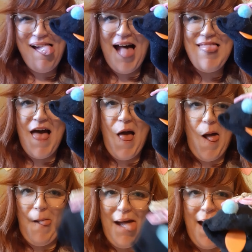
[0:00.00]

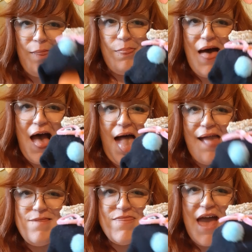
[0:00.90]
Hello,
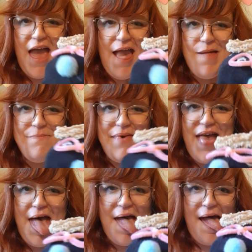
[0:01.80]
my name
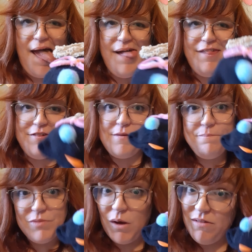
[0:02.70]
is...
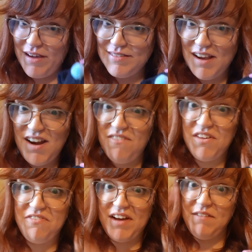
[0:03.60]
Oh, that's kind of
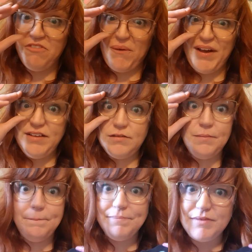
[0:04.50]
a fun voice.
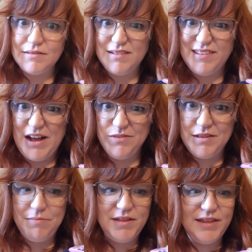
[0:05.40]
Does it sound
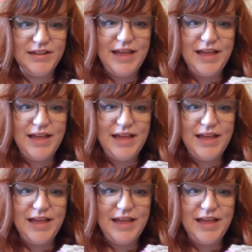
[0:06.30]
something like